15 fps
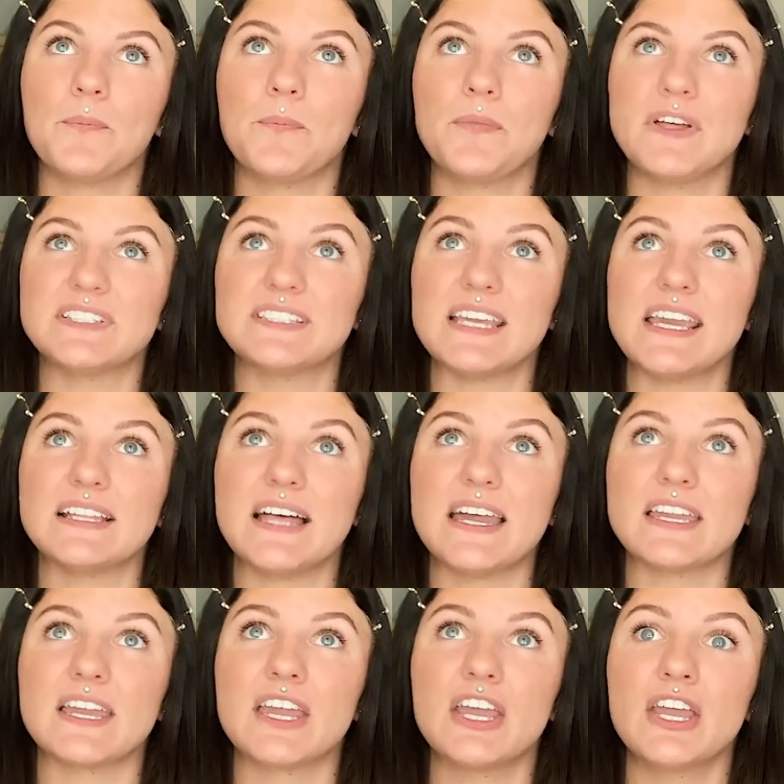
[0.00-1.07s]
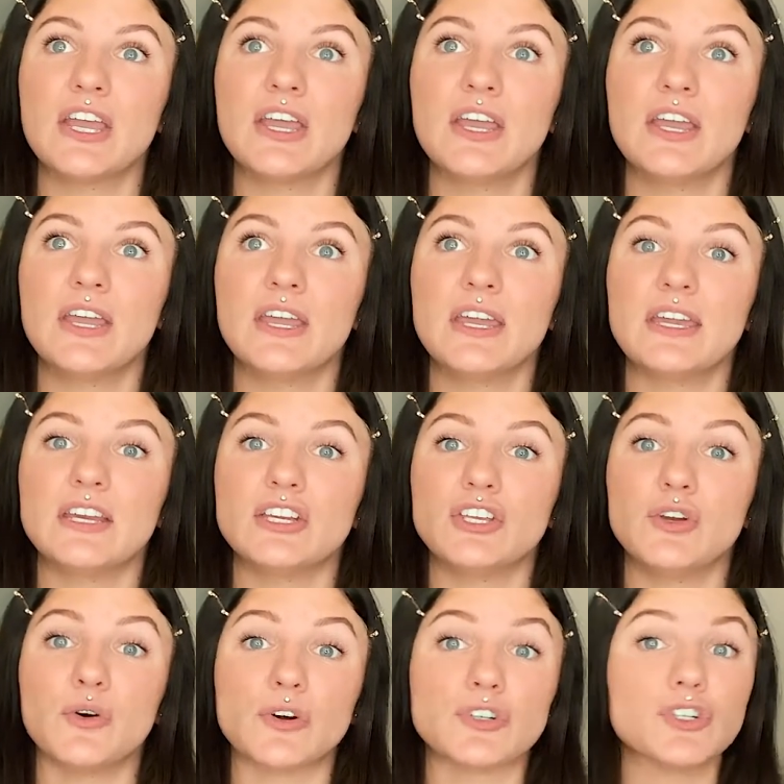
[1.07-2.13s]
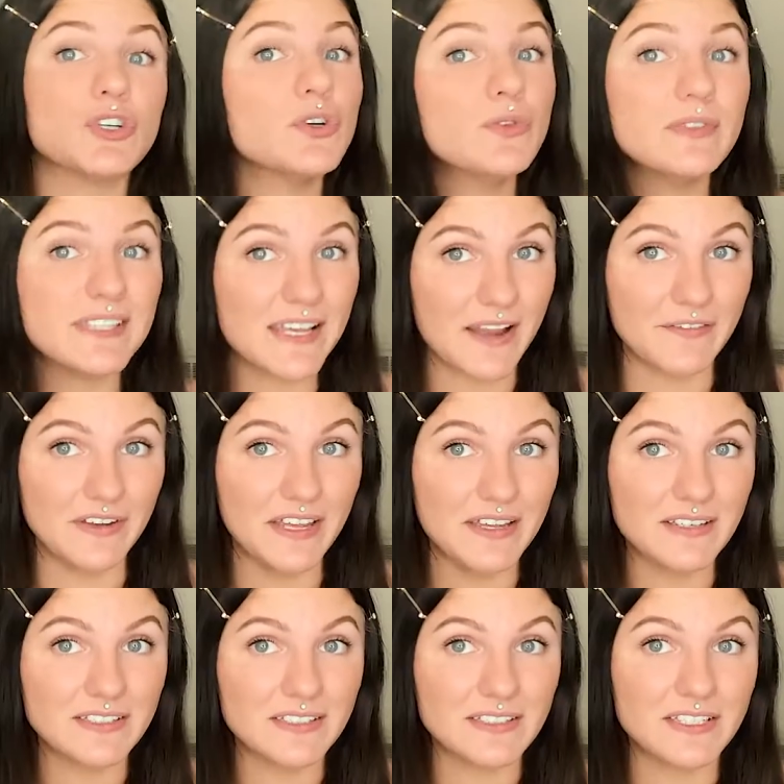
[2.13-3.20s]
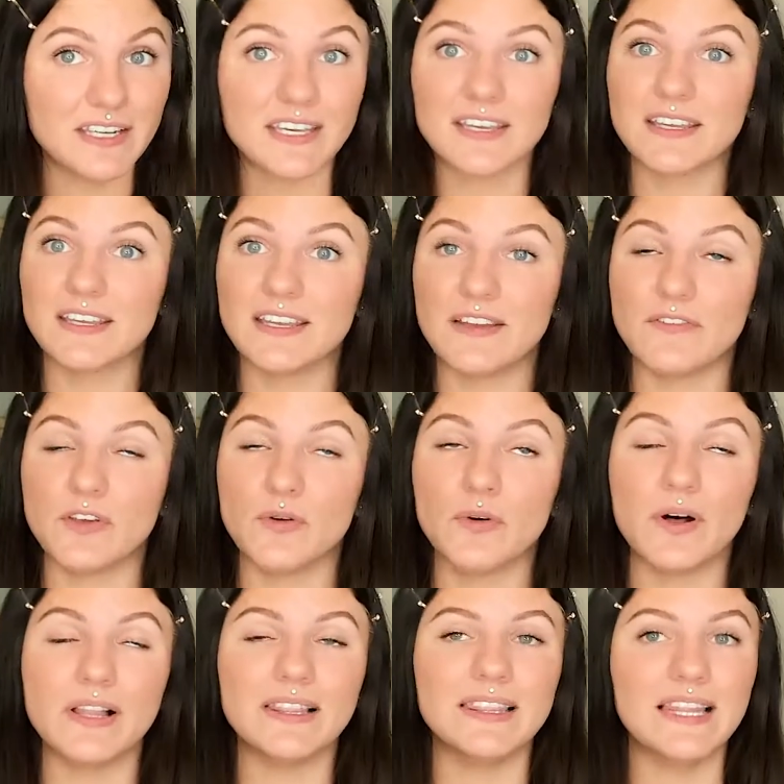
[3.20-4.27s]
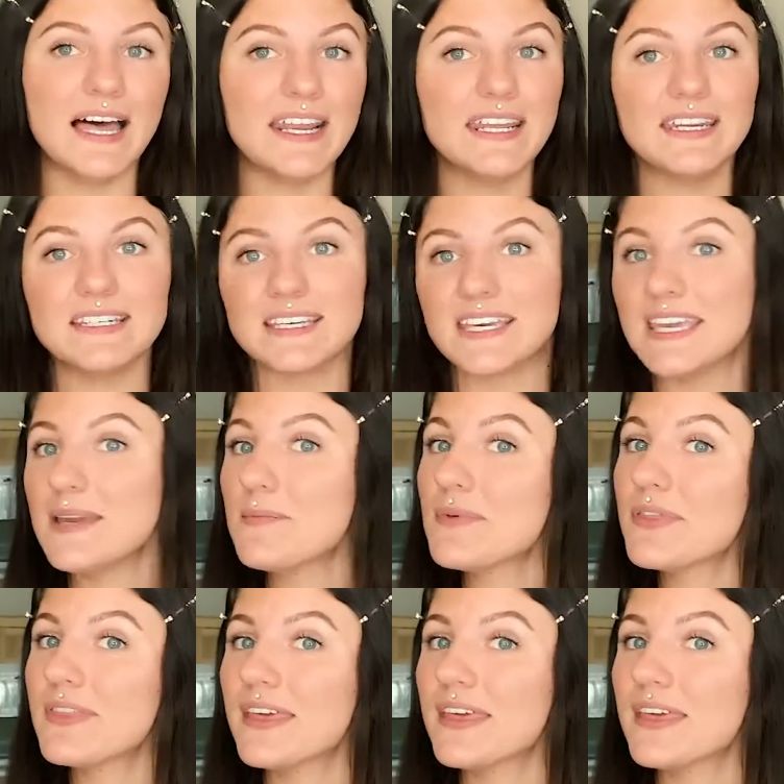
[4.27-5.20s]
Let's say like your choosing of it to, if you let it keep